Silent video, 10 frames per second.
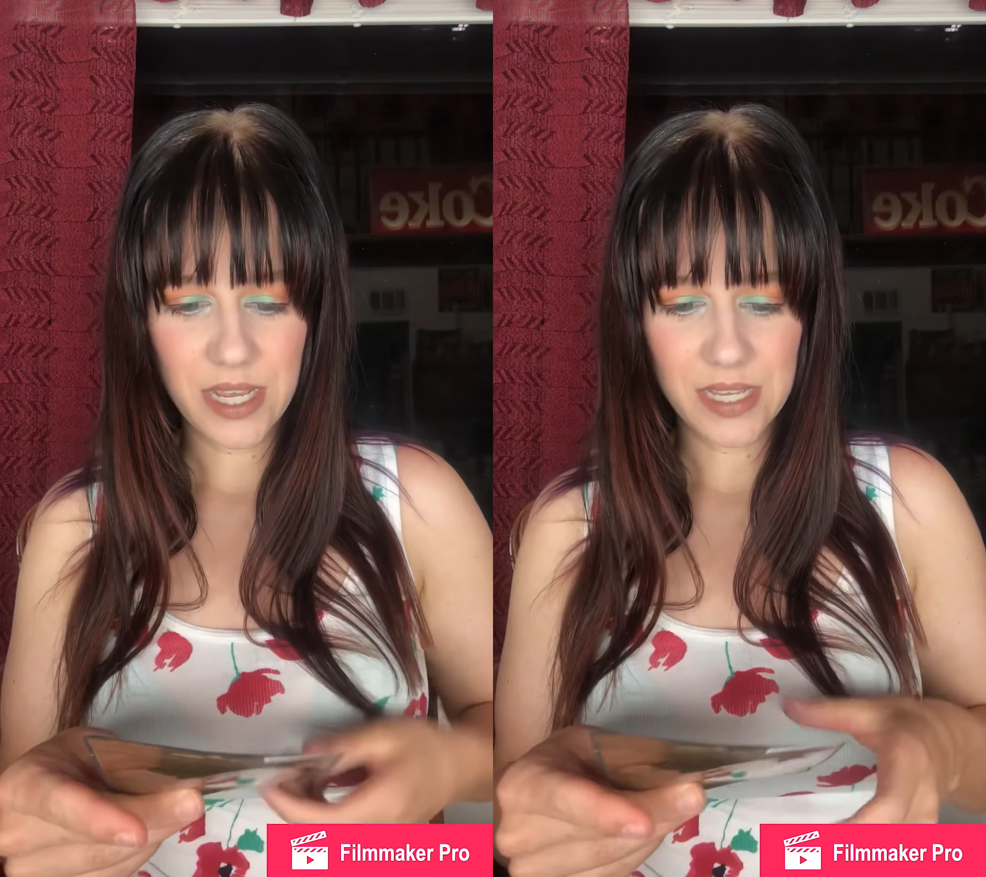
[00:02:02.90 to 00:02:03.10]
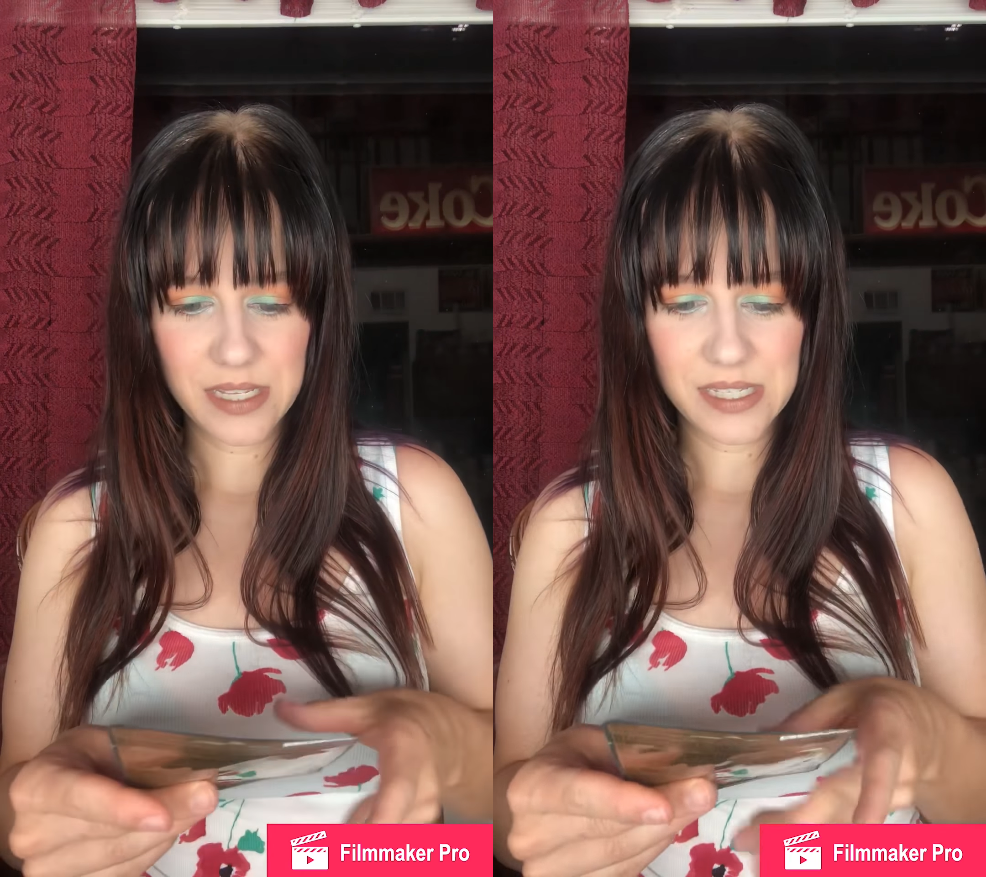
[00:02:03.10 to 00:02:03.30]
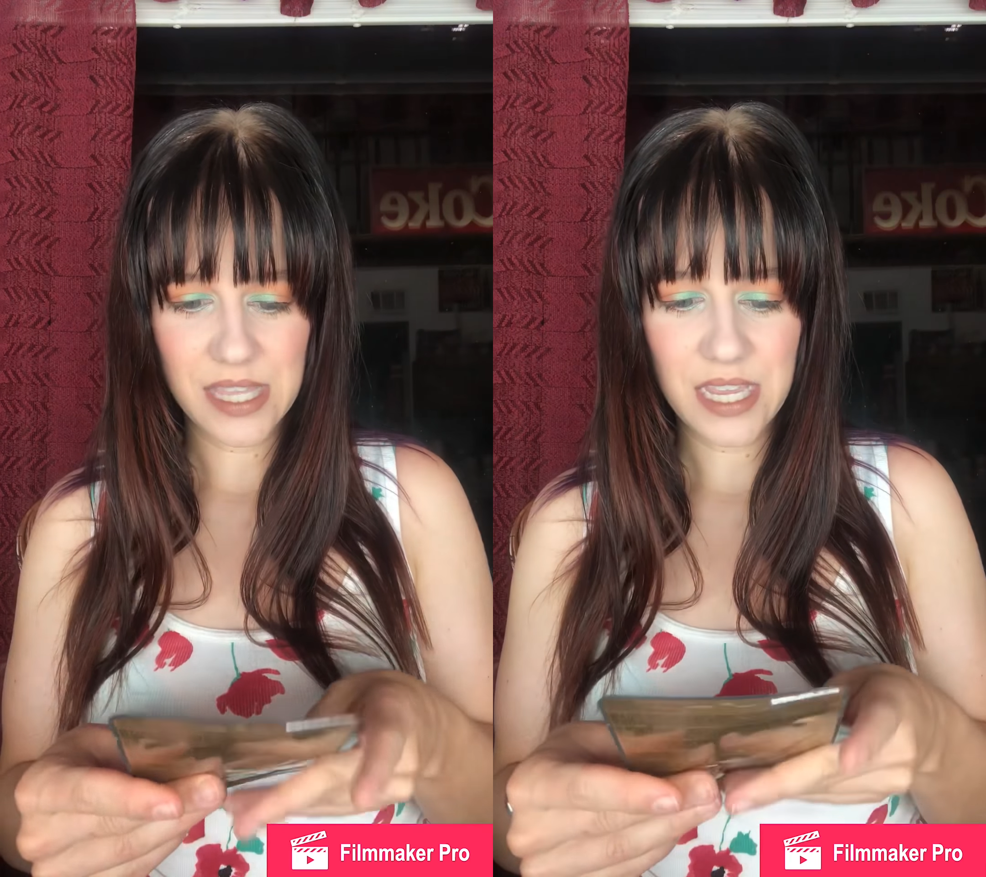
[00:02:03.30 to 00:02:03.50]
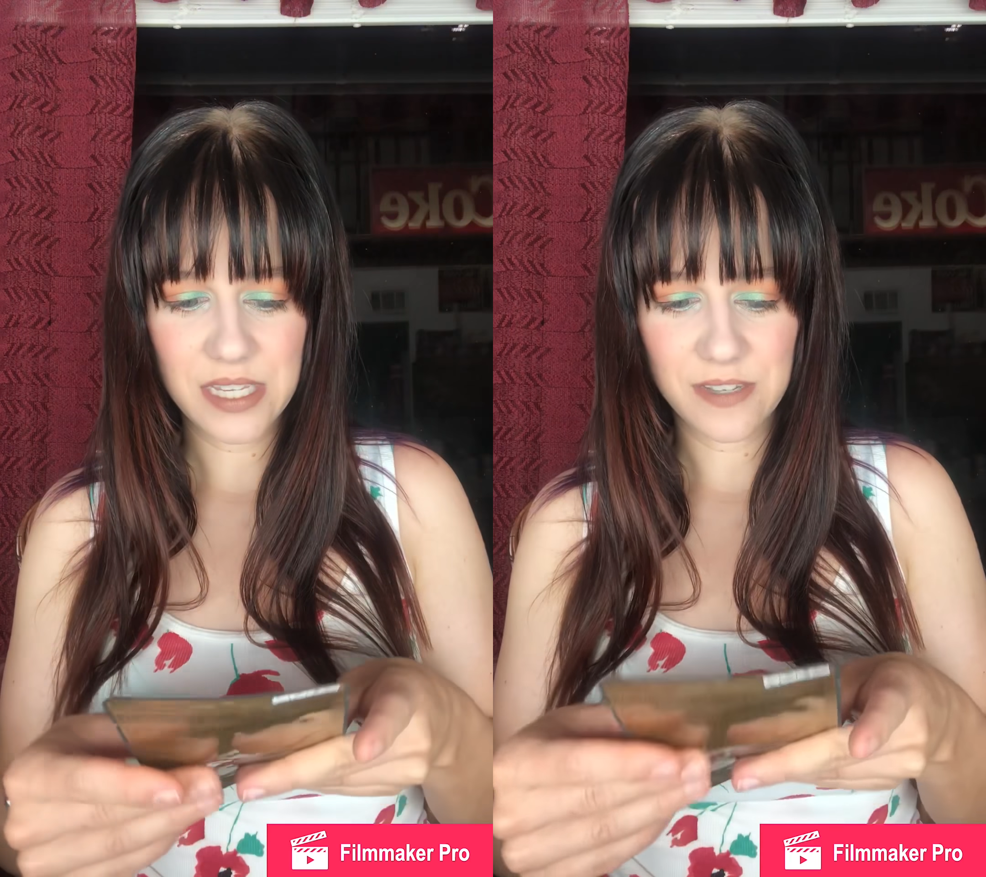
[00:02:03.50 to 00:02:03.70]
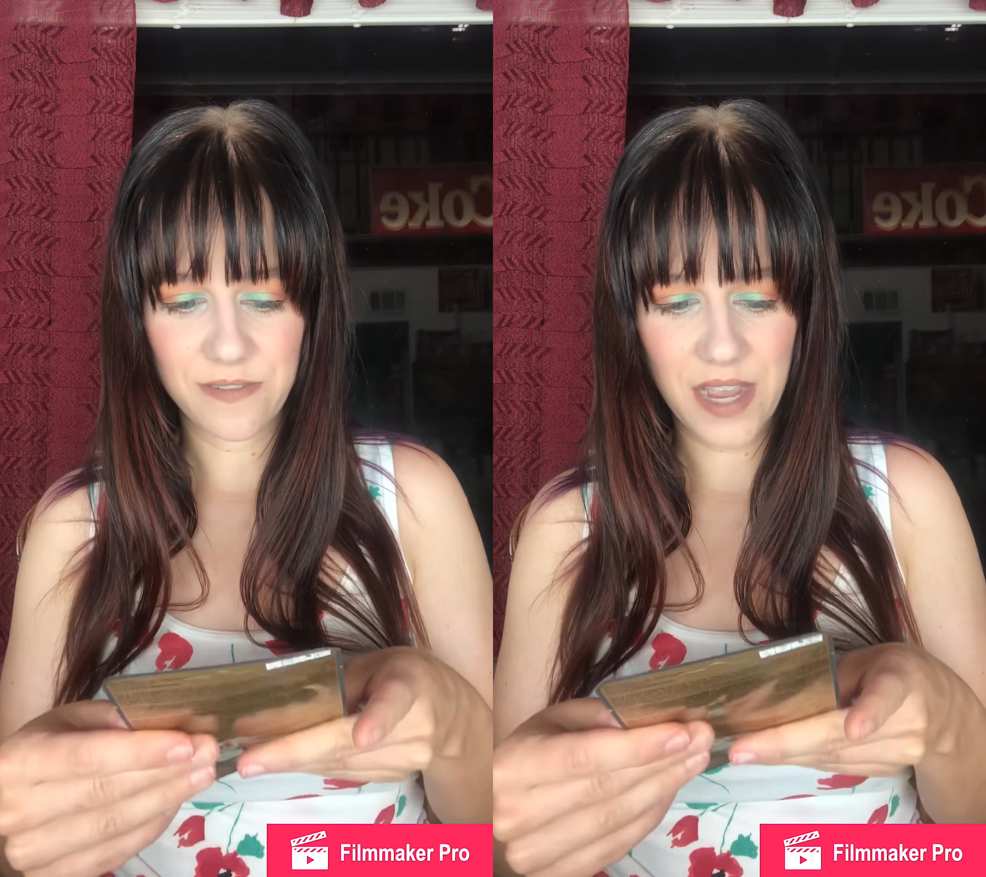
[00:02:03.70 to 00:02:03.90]
is the
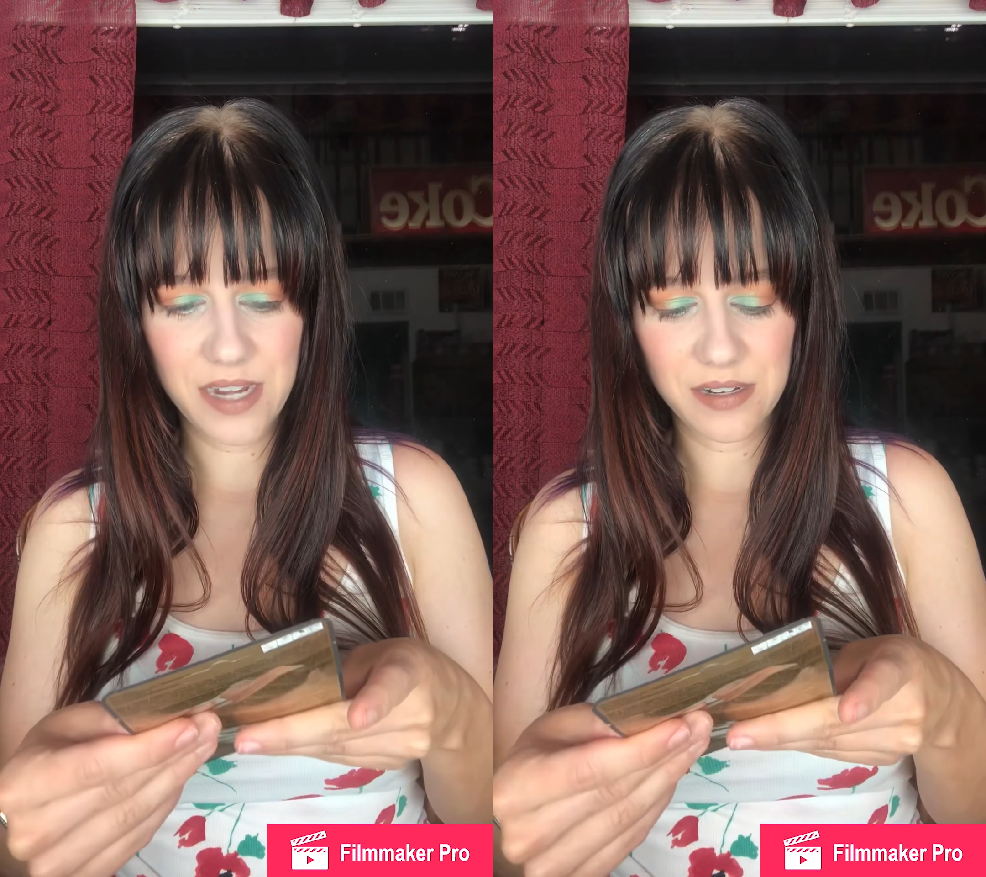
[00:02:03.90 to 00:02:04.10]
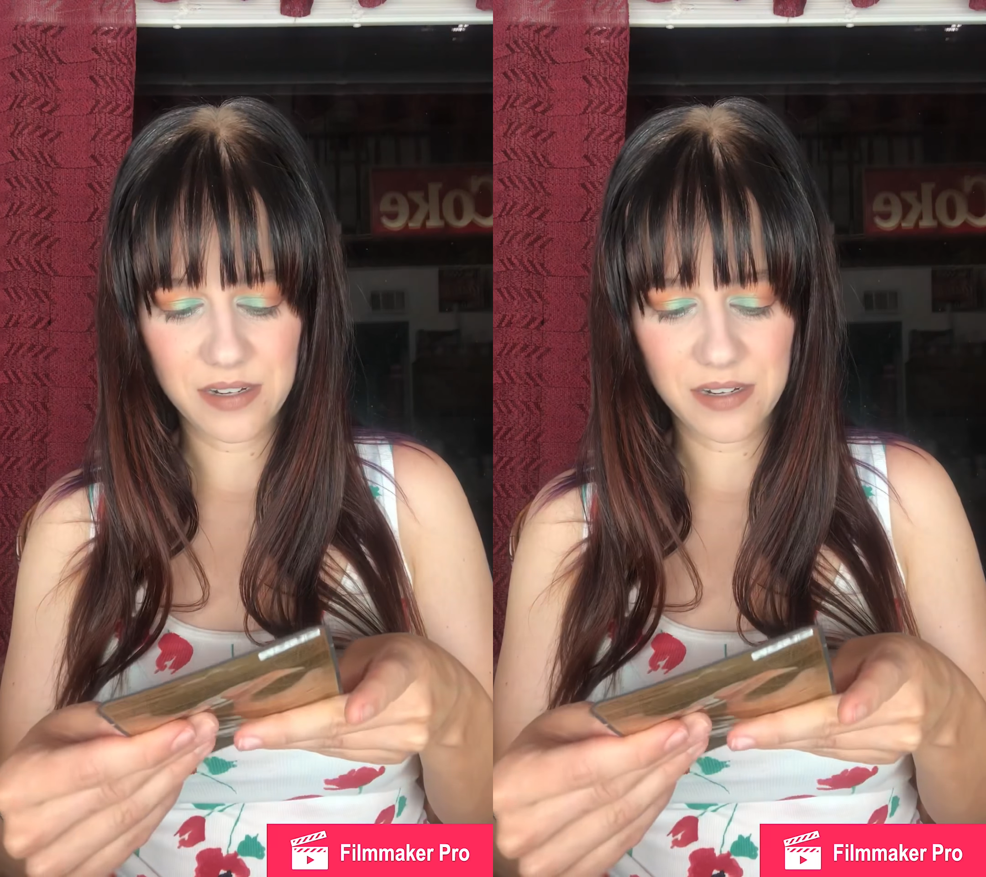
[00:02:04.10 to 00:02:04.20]
Divine